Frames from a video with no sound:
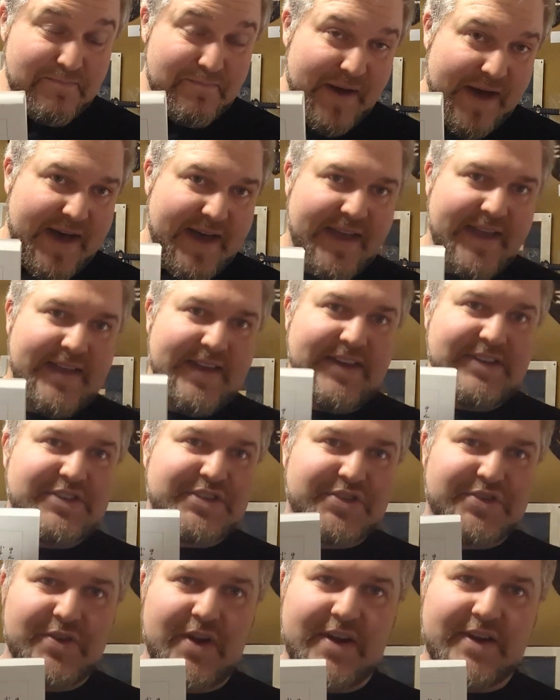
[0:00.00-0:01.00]
by an
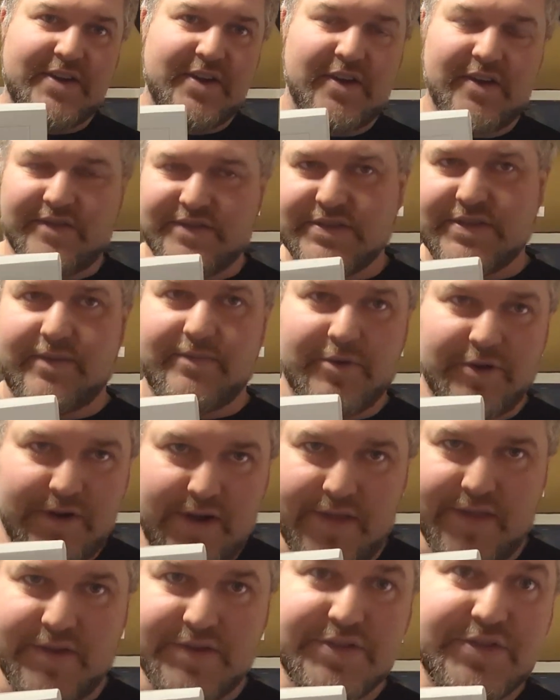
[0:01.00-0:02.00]
instructor of some or
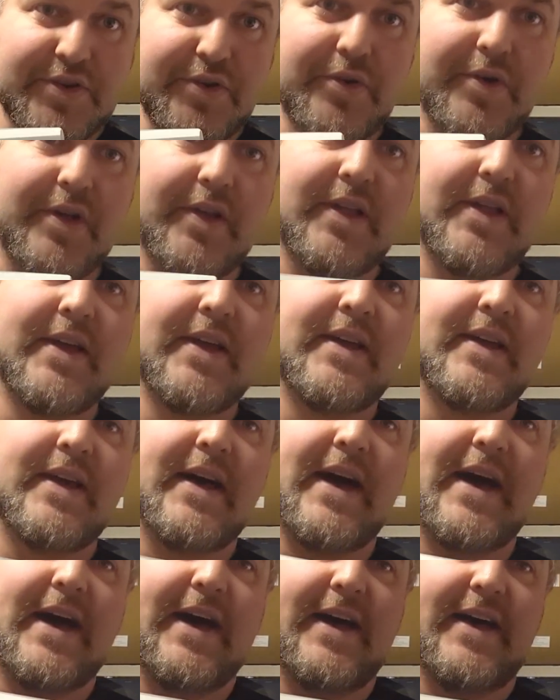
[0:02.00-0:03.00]
another school
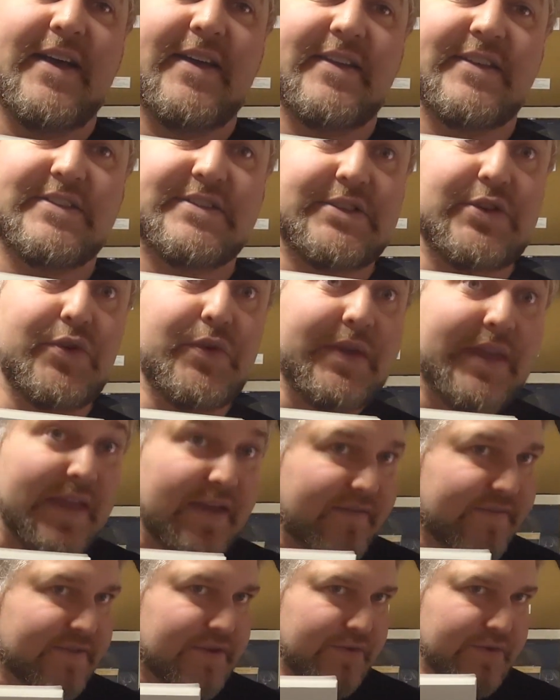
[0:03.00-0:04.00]
to
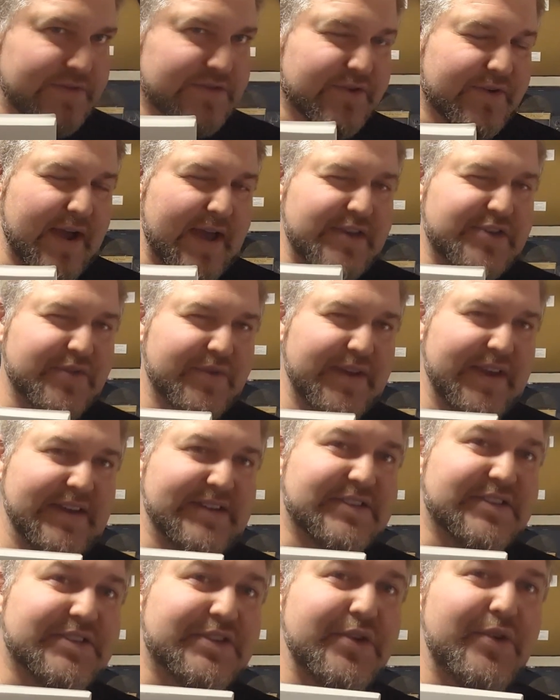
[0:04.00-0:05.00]
give to his graduated
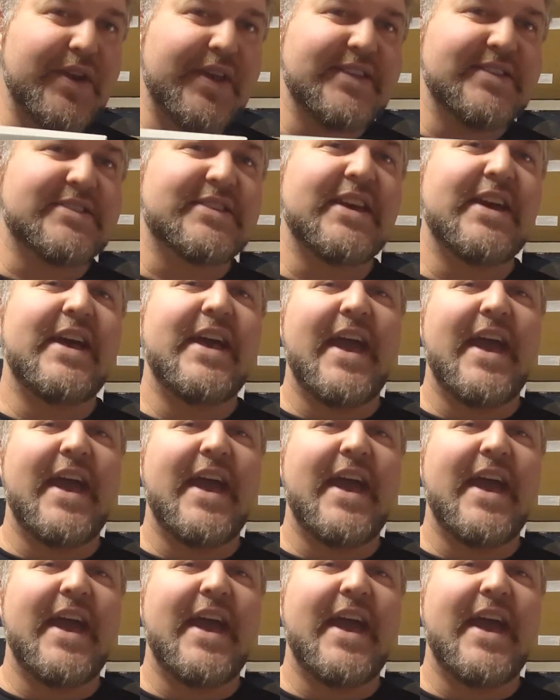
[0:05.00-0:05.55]
students,